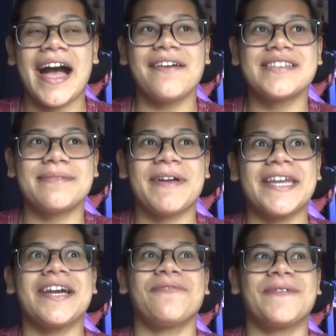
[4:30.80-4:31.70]
I was
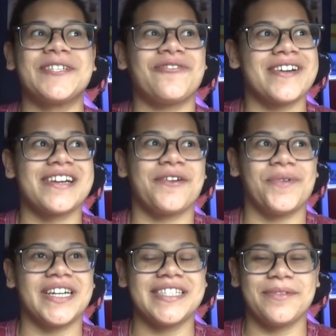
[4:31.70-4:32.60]
debating on which order I
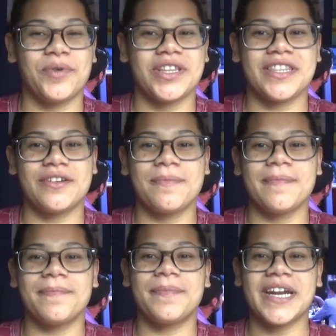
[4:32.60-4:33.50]
wanted to put
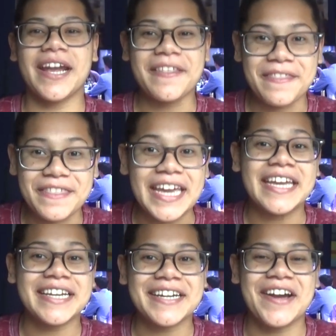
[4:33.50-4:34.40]
them, but I
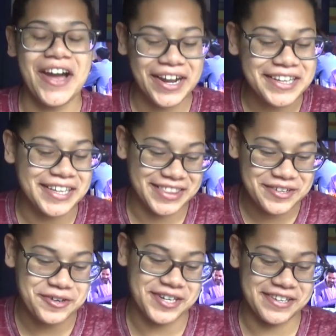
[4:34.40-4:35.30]
think I like
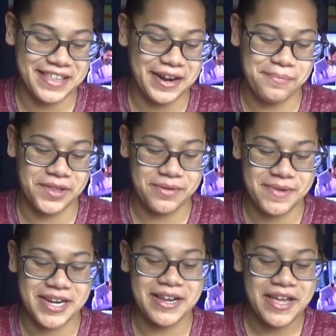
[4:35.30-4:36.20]
the order that I put
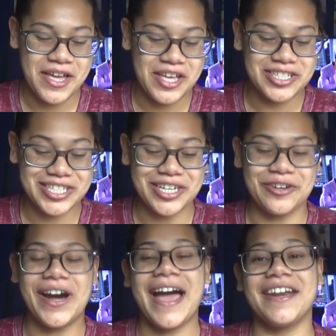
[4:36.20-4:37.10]
them in.
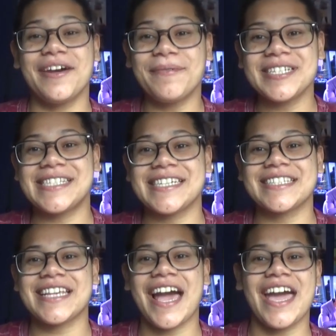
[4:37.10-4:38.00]
So at number
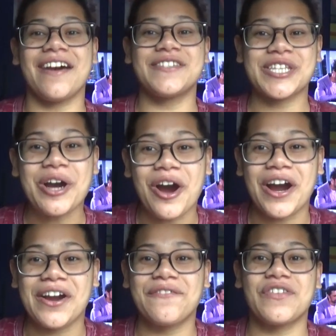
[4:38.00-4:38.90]
6, I have
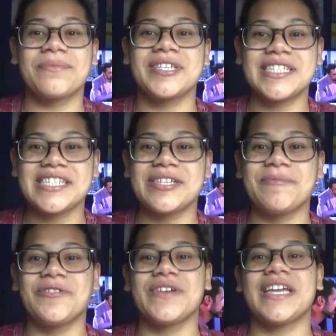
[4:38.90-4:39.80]
Scar from the Disney
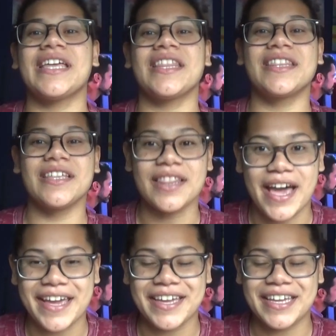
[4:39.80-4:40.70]
movie The
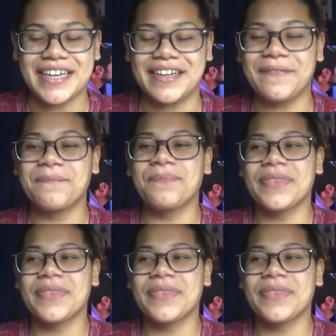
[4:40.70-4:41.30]
Lion King.